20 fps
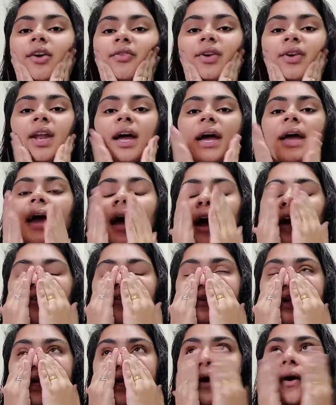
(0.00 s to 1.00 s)
when I
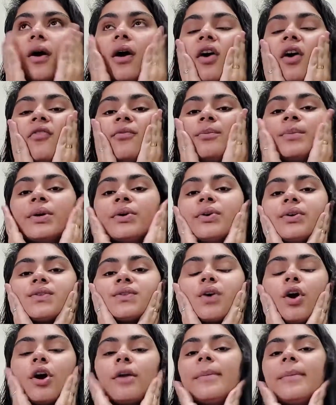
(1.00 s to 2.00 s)
have day off,
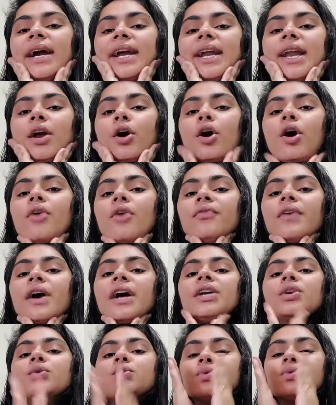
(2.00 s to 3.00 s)
because on my day off
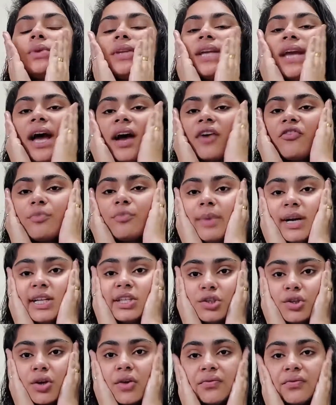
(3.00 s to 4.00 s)
I usually have a
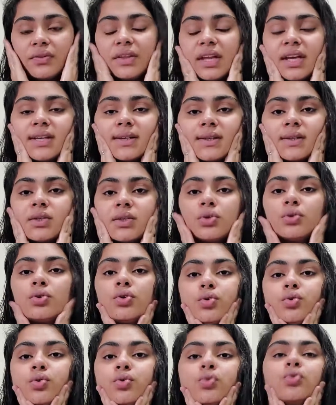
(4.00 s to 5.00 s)
bunch of things to
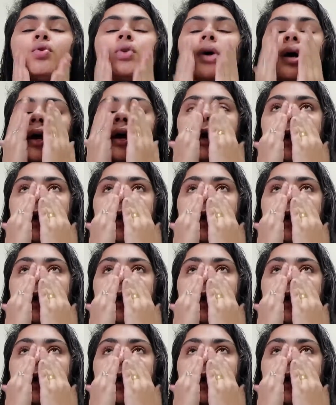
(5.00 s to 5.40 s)
do,